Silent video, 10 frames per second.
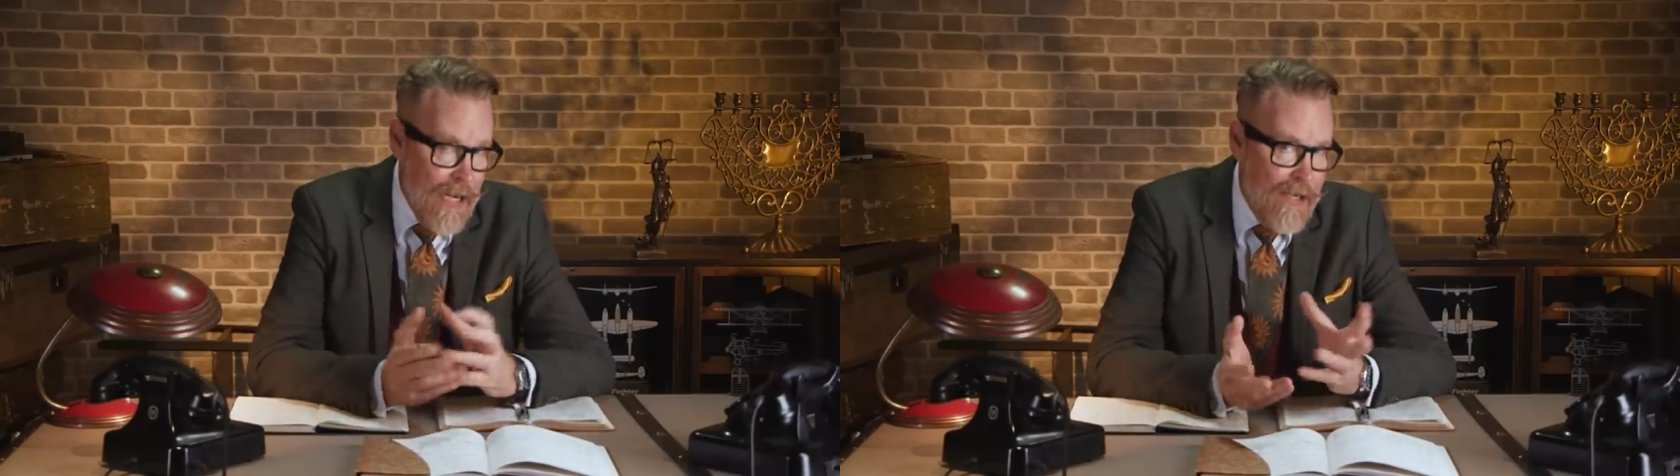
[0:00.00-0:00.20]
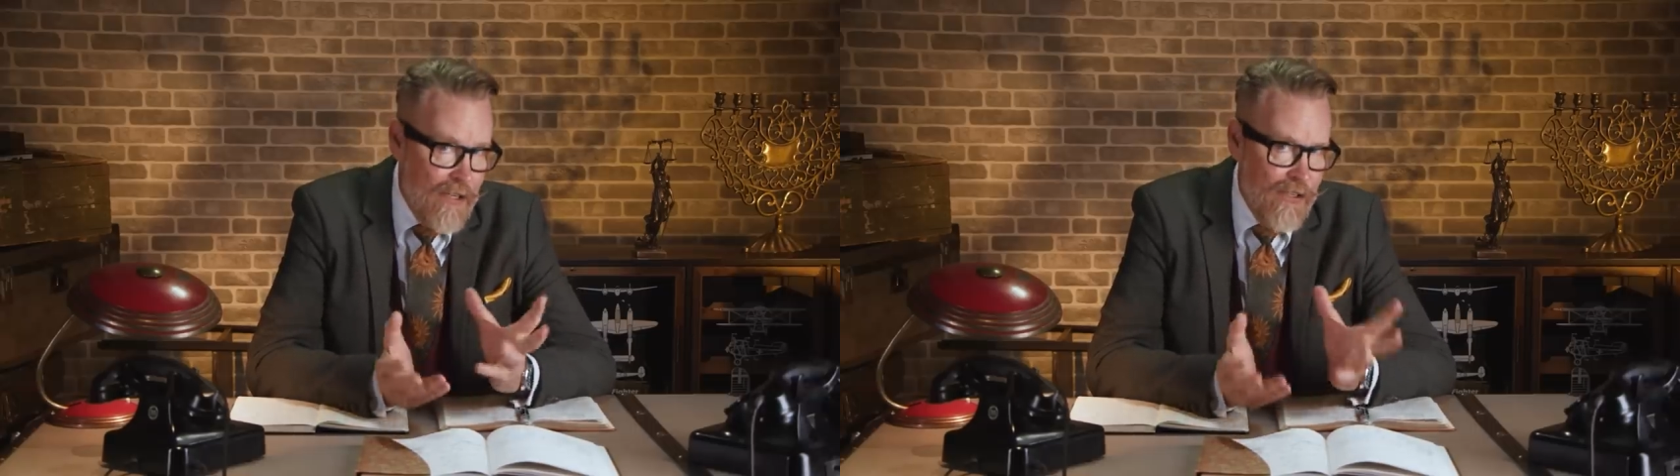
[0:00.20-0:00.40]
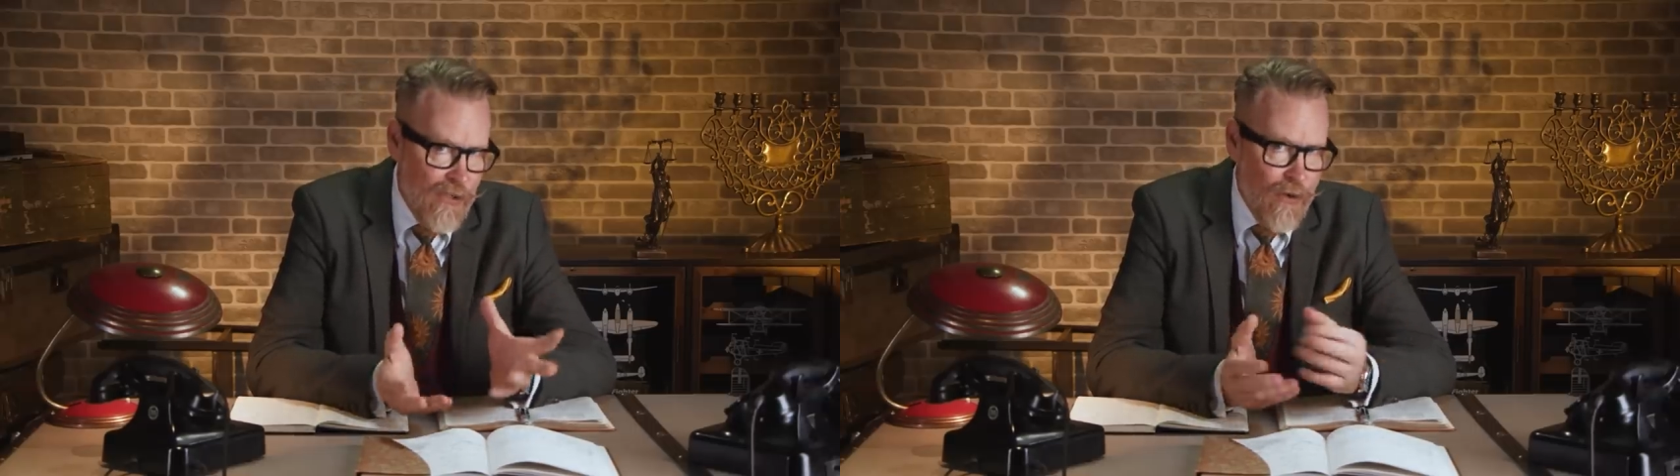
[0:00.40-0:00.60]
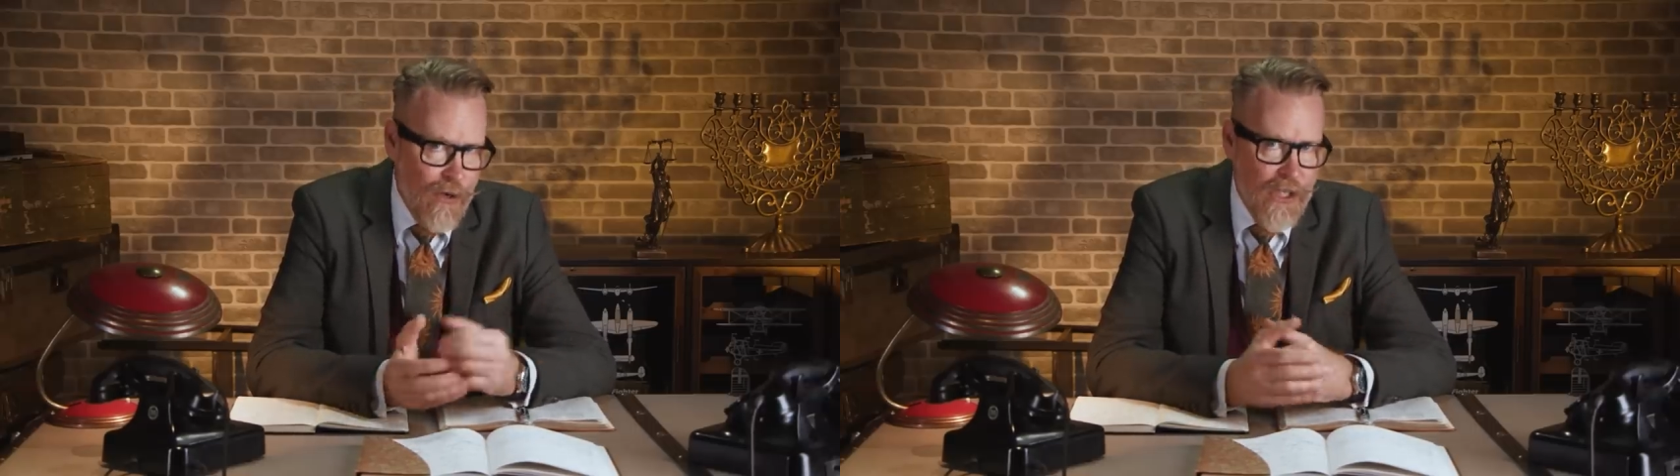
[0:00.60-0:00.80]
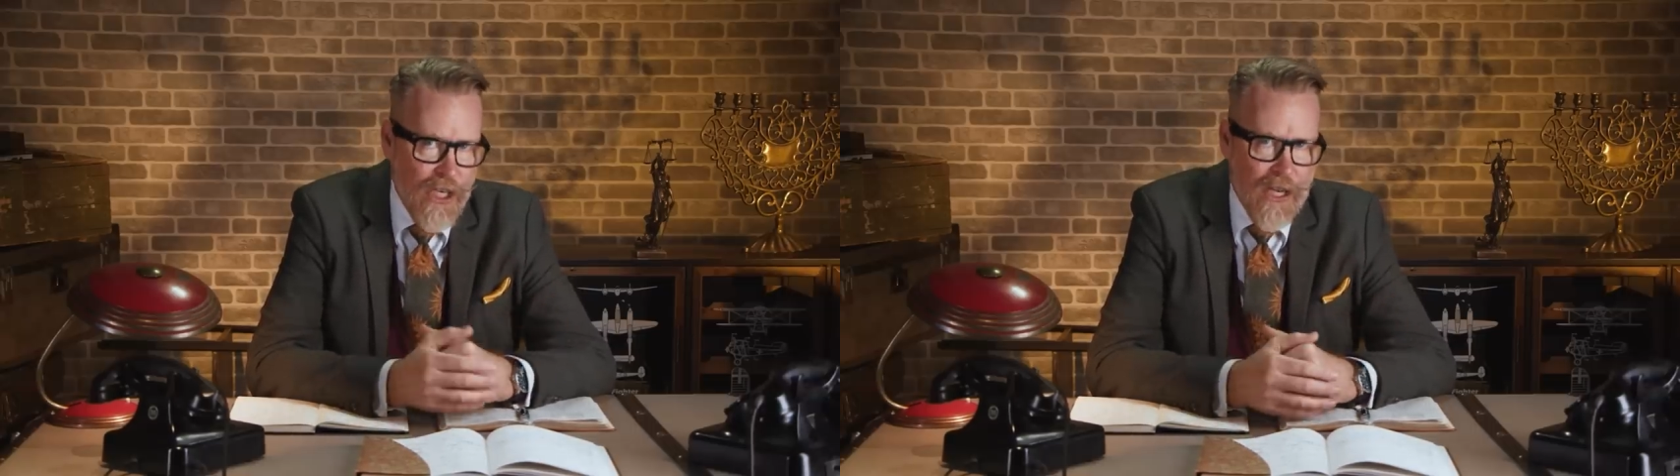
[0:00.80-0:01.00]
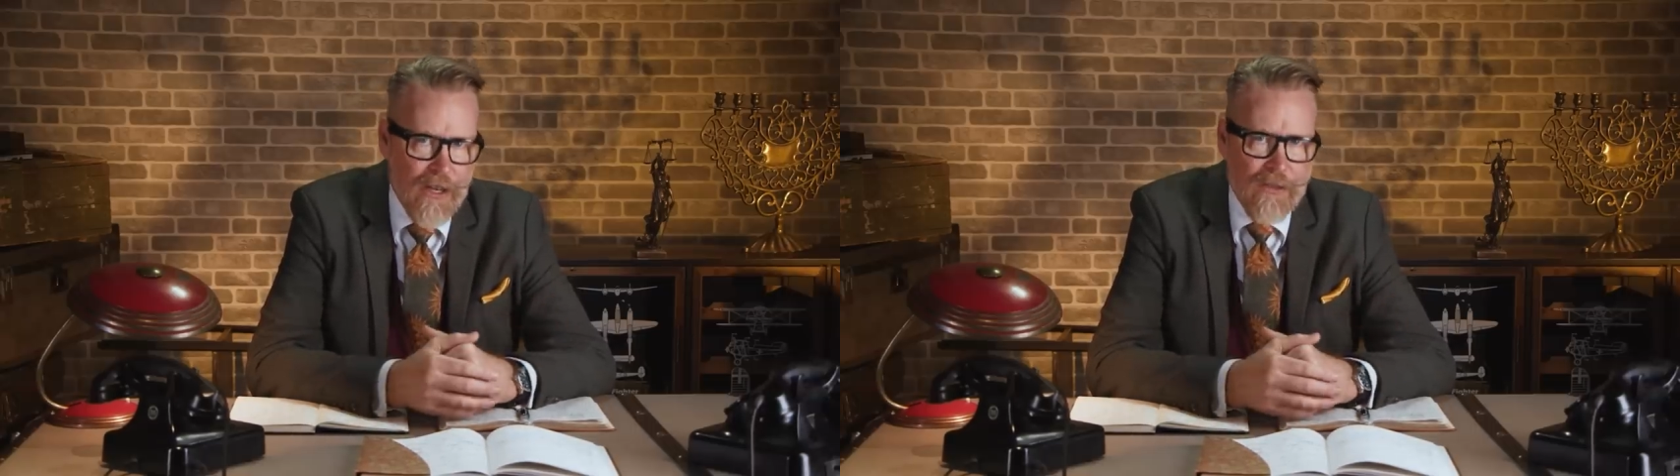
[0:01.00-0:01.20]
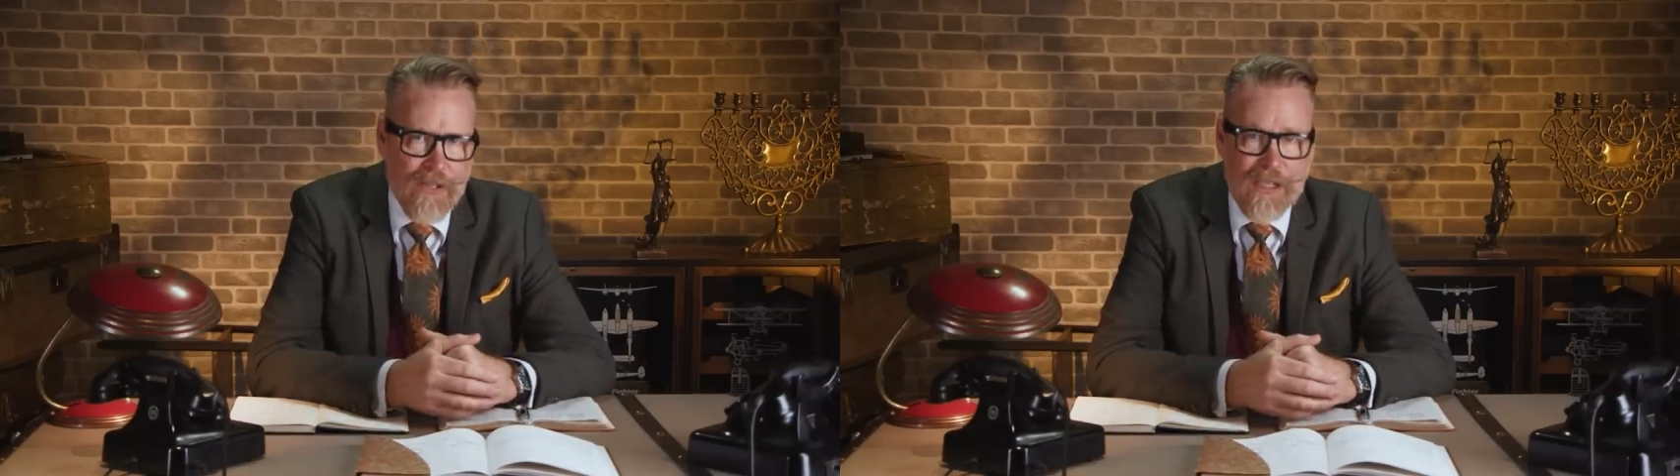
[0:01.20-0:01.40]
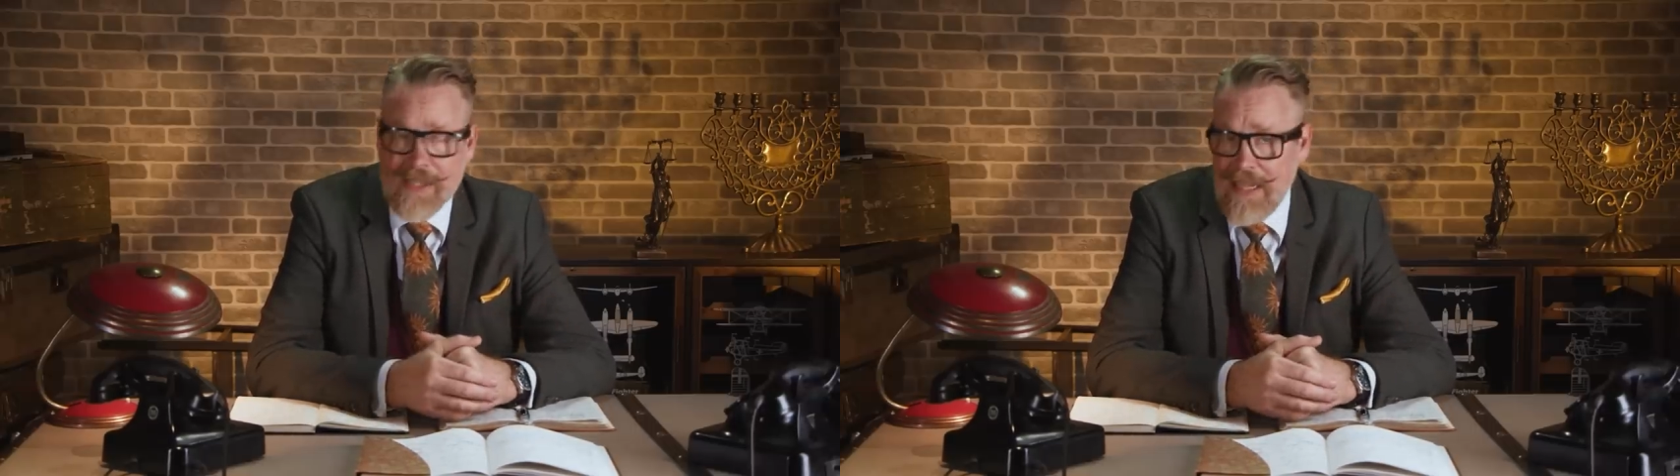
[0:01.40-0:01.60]
and destroy
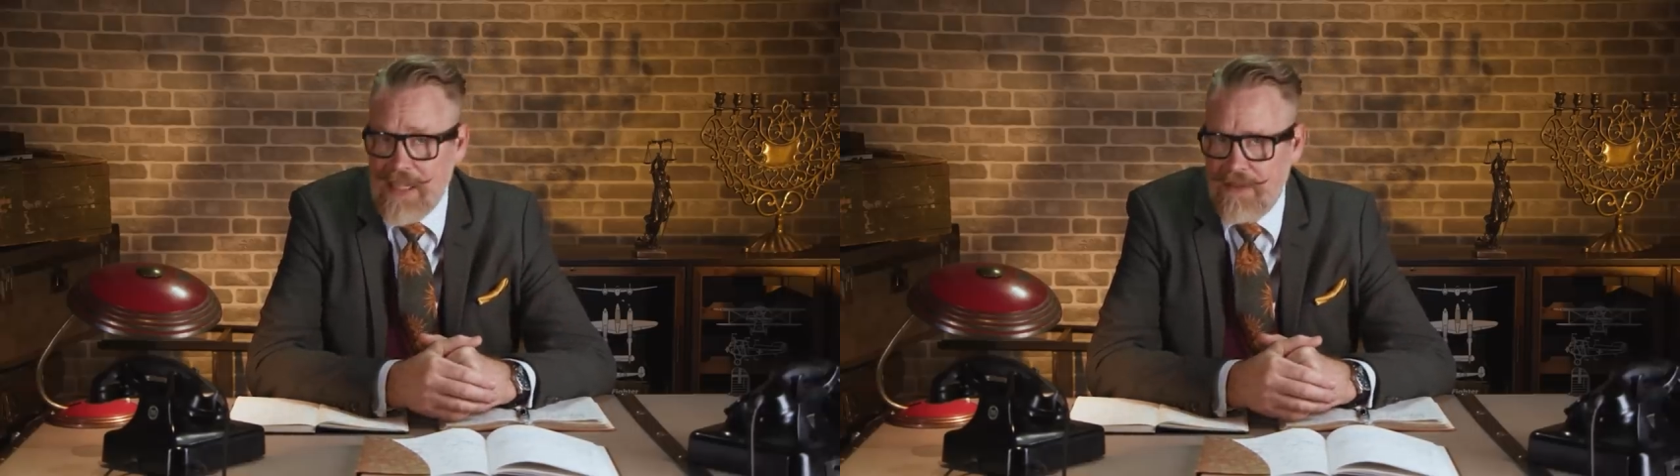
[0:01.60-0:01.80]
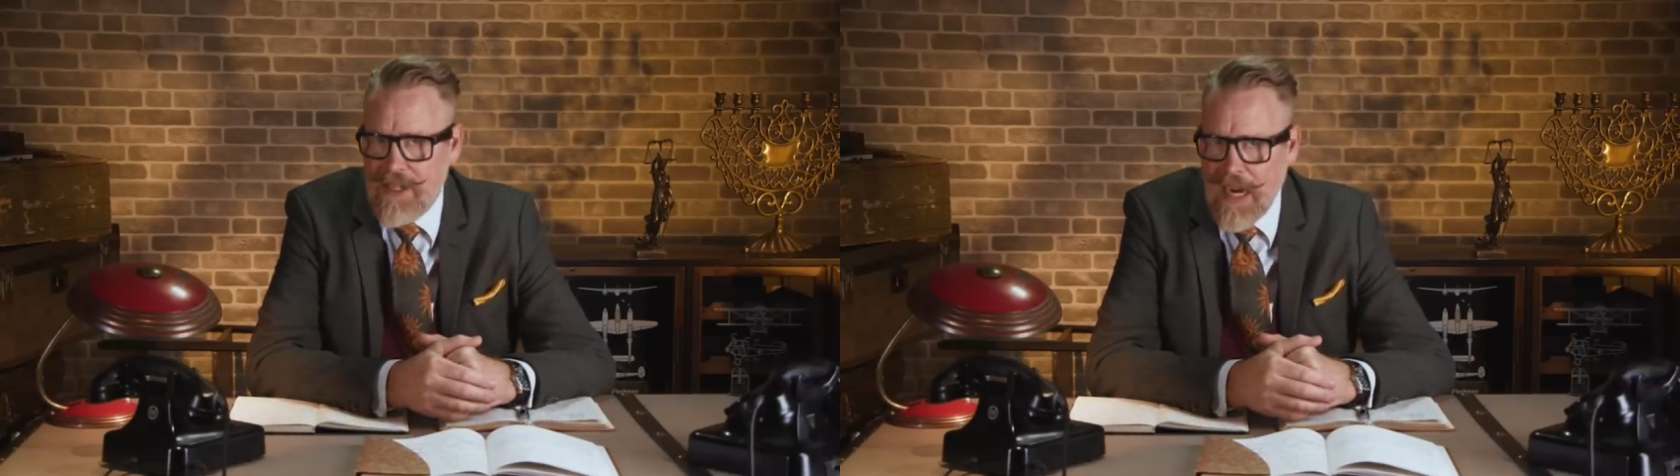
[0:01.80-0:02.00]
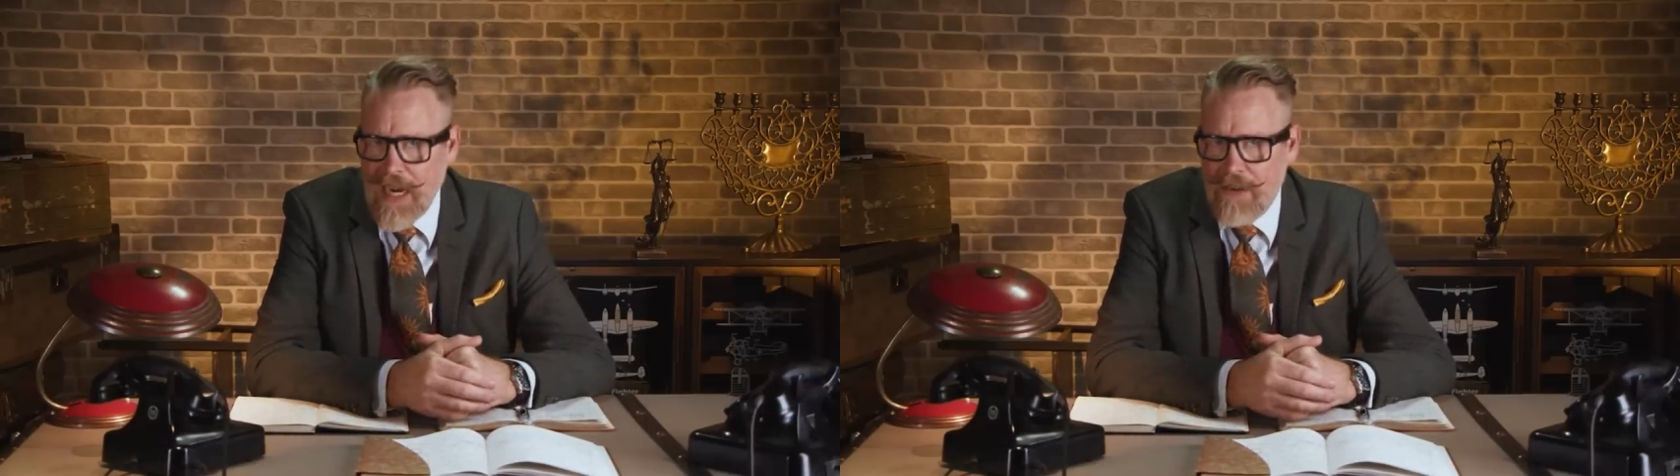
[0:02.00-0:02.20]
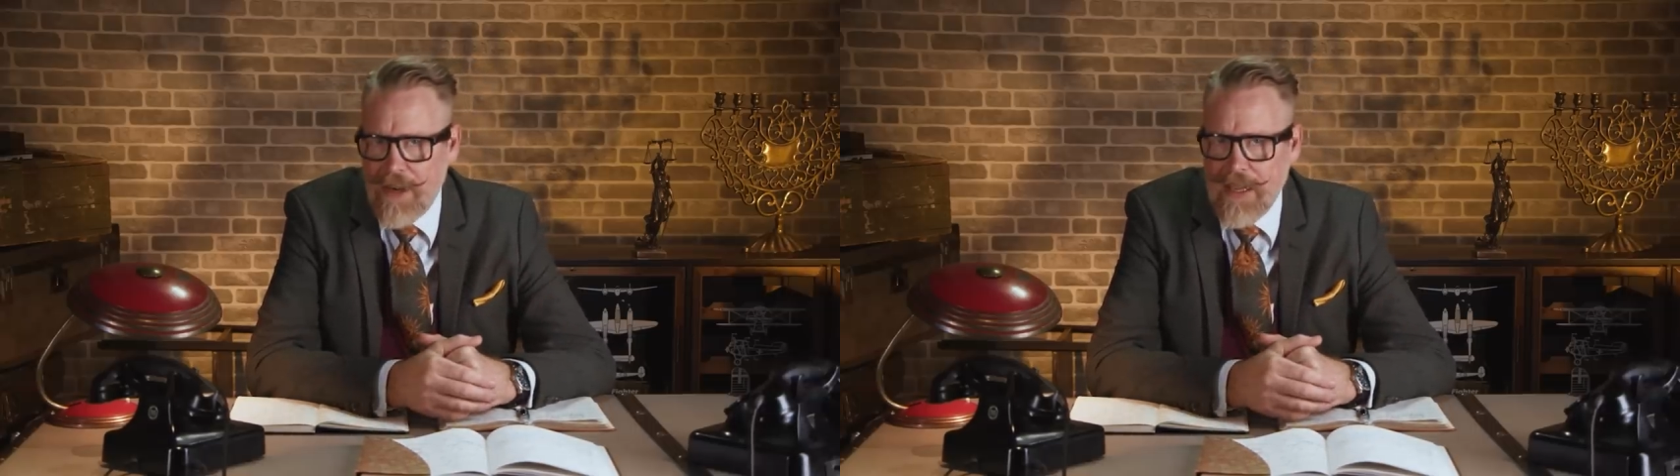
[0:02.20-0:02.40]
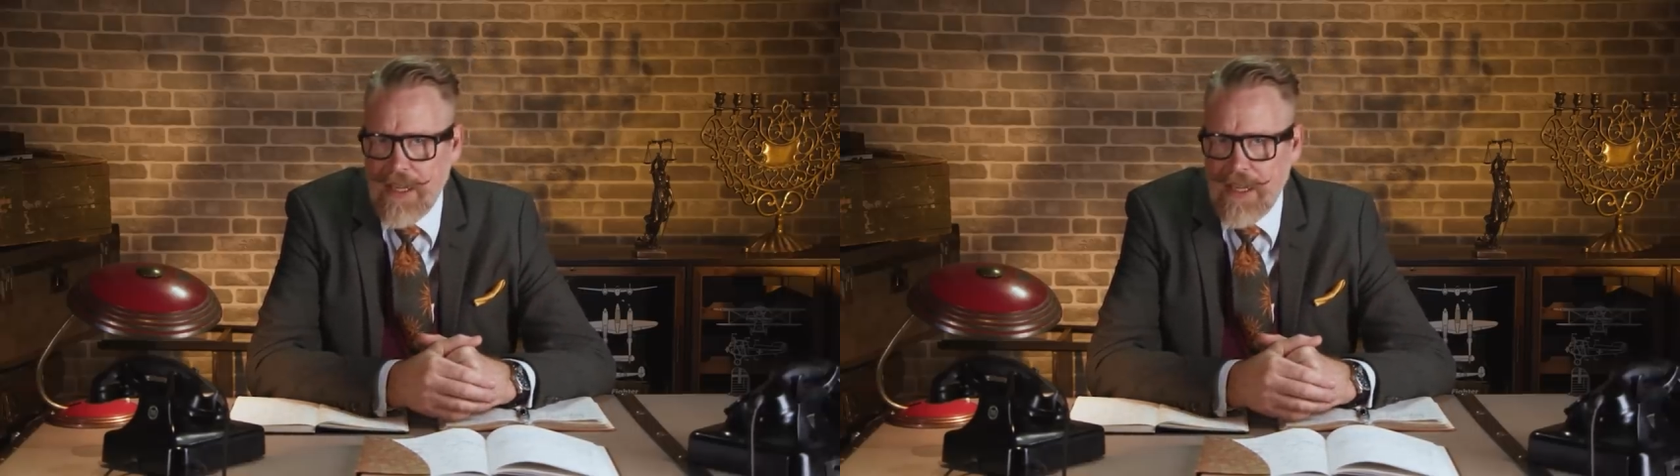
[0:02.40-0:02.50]
Ciano's extensive diary